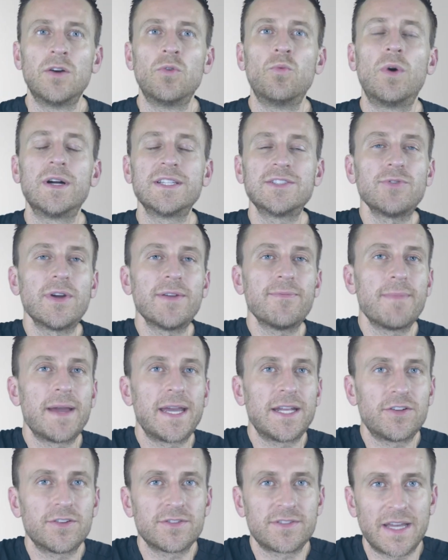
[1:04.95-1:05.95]
Once we've
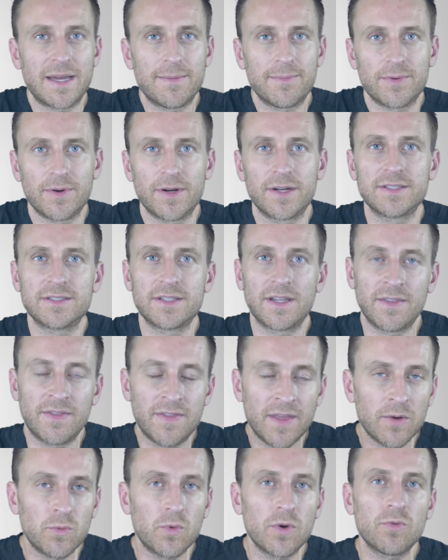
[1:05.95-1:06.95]
made your temporaries,
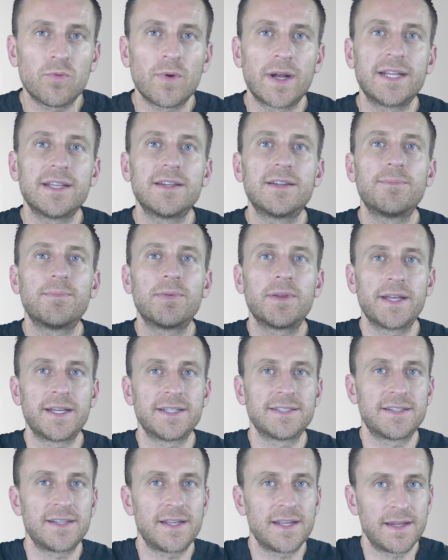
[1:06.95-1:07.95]
then we're ready to
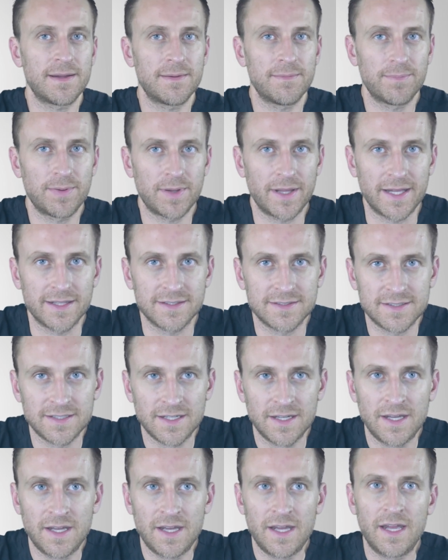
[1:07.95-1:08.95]
place the implants.
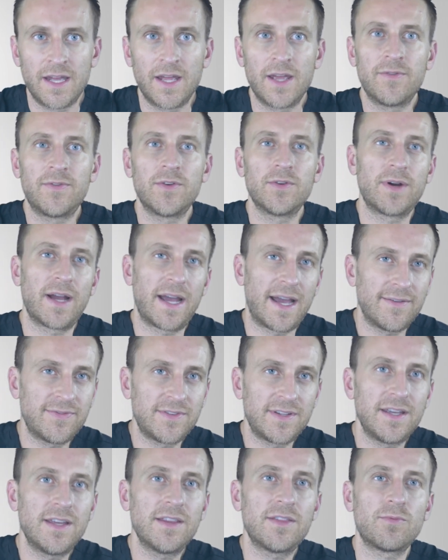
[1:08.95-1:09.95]
If you have
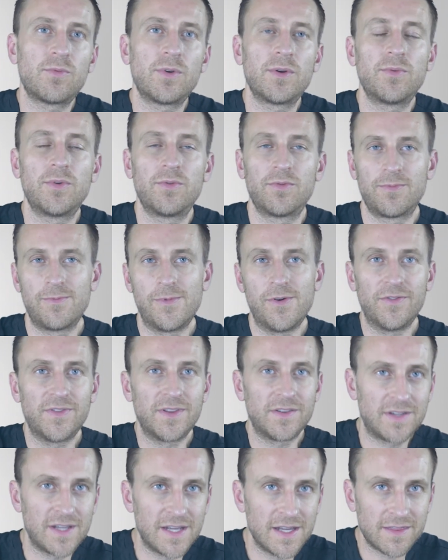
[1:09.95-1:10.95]
teeth, we will remove
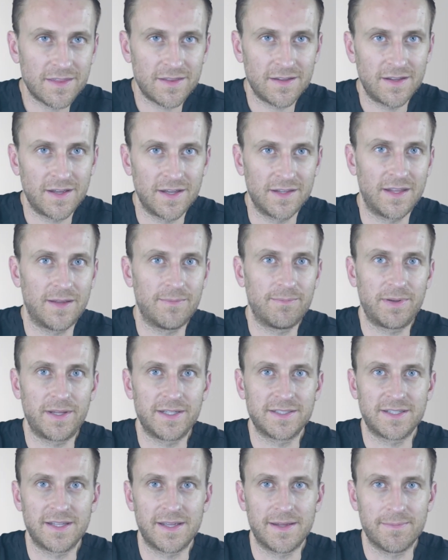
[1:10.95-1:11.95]
the teeth and then
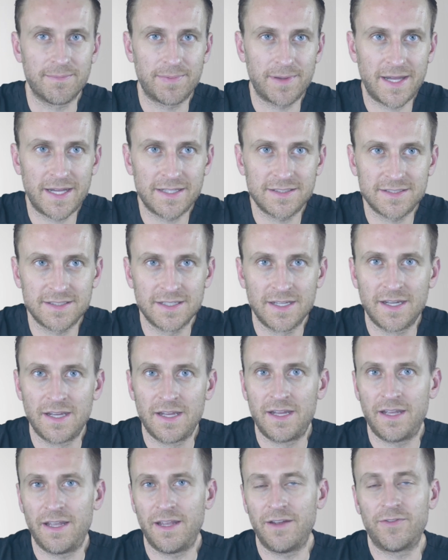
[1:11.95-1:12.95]
place the implants.
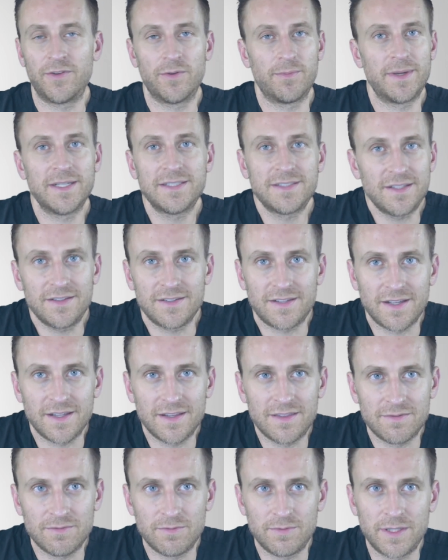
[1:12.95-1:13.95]
If you're missing
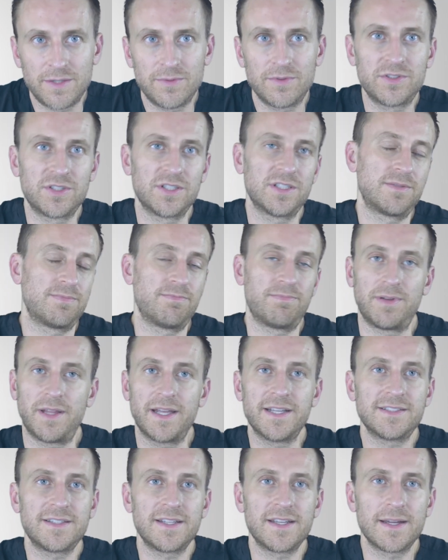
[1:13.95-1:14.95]
teeth, we will just
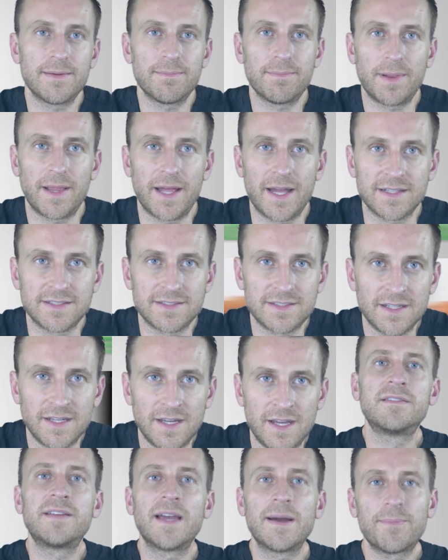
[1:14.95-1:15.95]
place the implants.
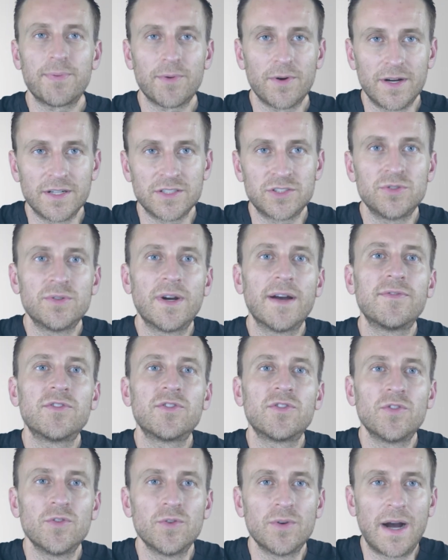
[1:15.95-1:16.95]
Temporaries, you have
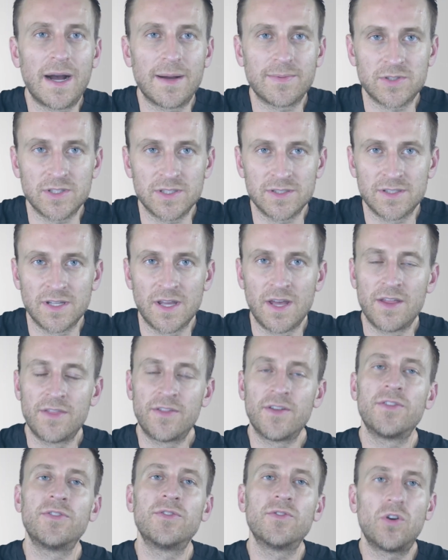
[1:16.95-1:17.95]
2 options.
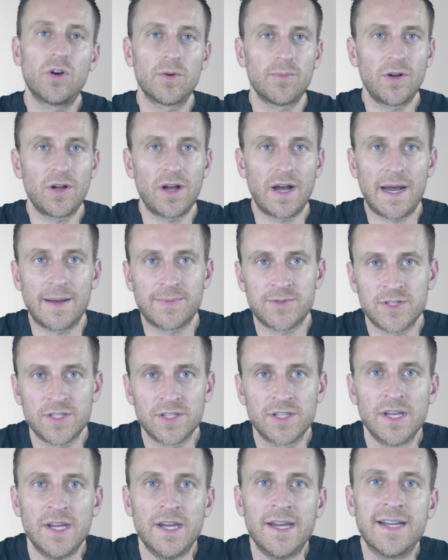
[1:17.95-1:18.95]
The normal
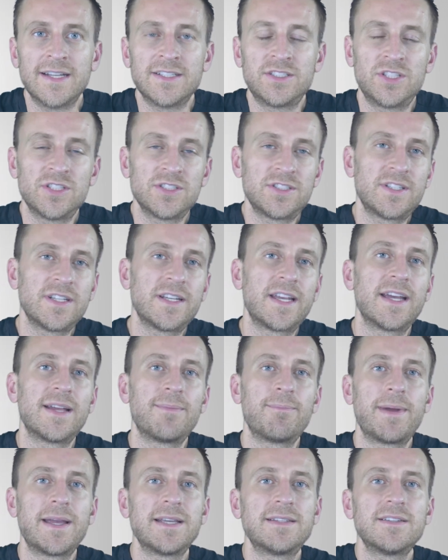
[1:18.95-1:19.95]
option is just to
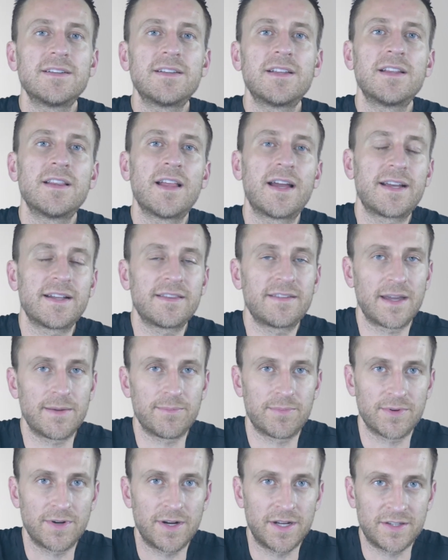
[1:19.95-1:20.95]
get basically like a
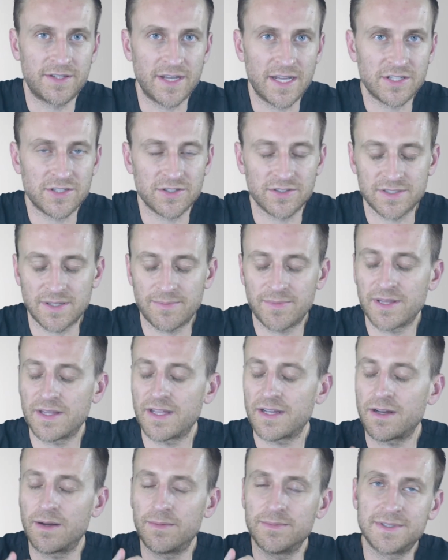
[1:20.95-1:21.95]
temporary denture, something
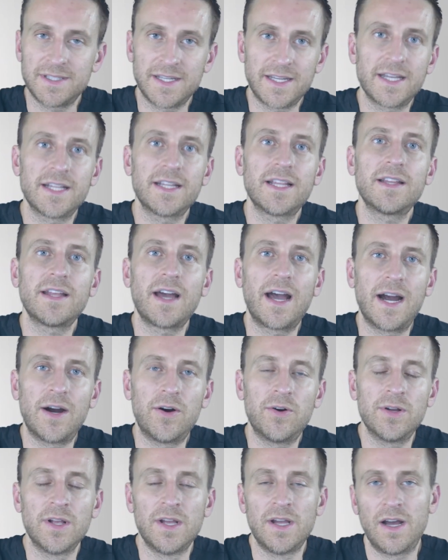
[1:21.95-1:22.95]
that comes in and
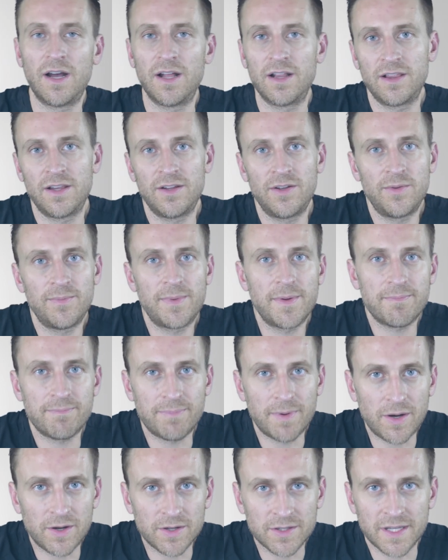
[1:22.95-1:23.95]
out, a little bit
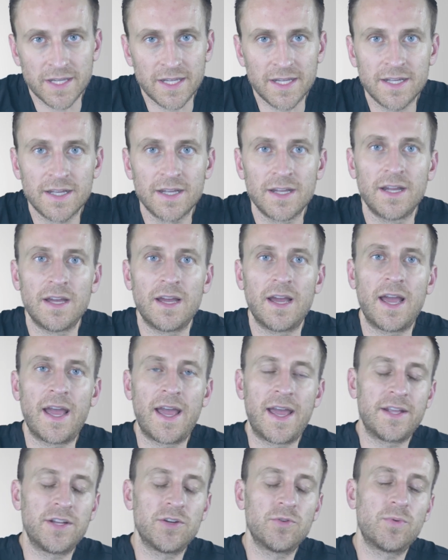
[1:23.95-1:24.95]
bulky,
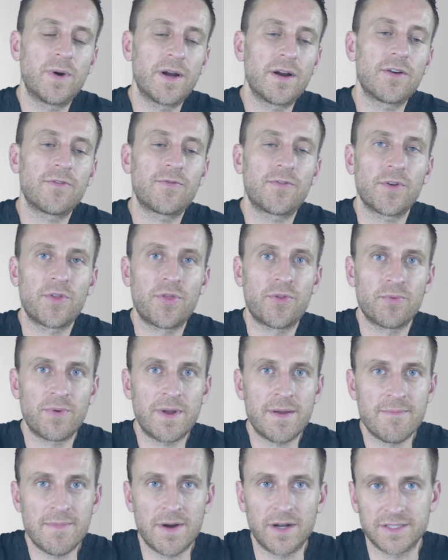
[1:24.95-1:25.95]
and you wear it for
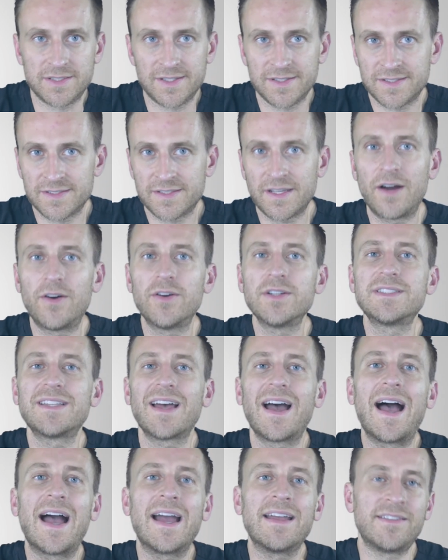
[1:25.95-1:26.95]
3 months. This is always
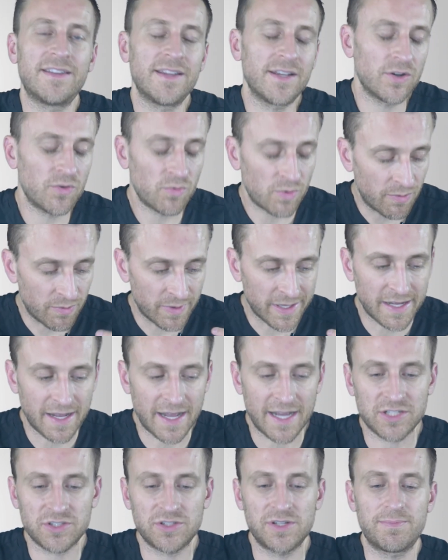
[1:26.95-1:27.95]
the ideal, what we
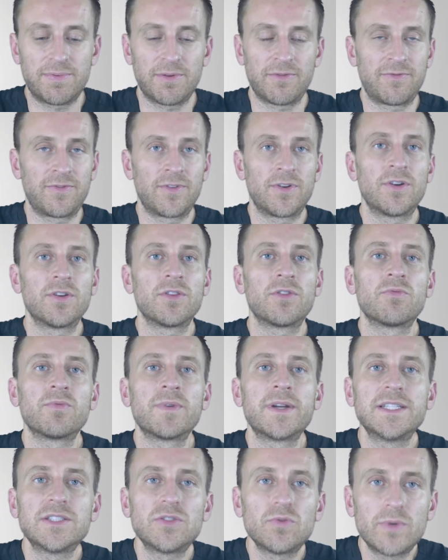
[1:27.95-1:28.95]
actually prefer. The
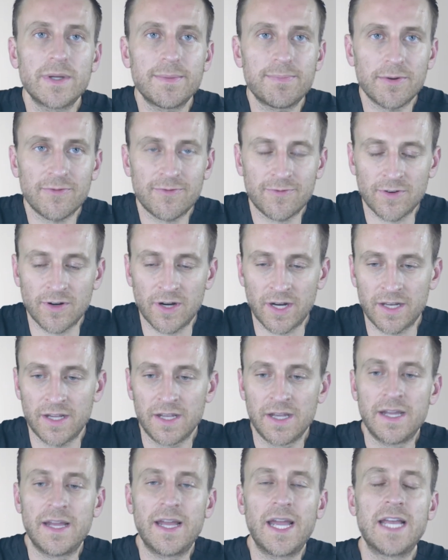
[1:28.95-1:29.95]
reason we prefer it
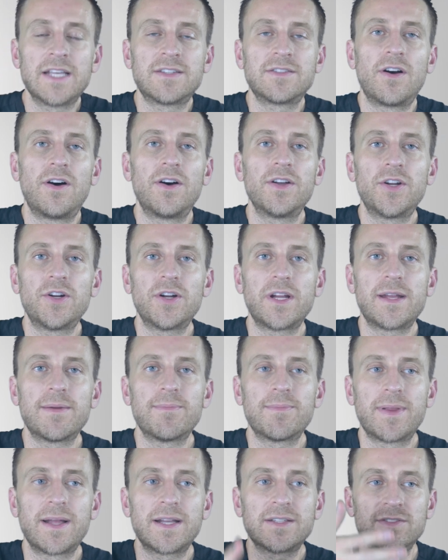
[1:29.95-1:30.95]
is all your
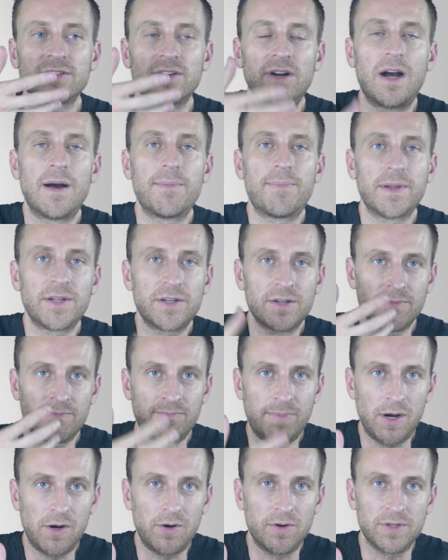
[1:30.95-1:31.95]
implants are up in your
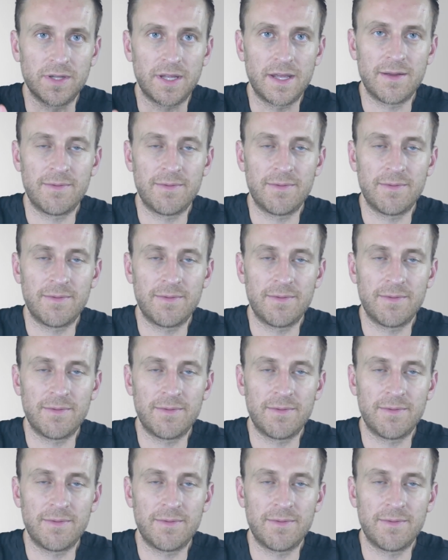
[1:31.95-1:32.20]
bone.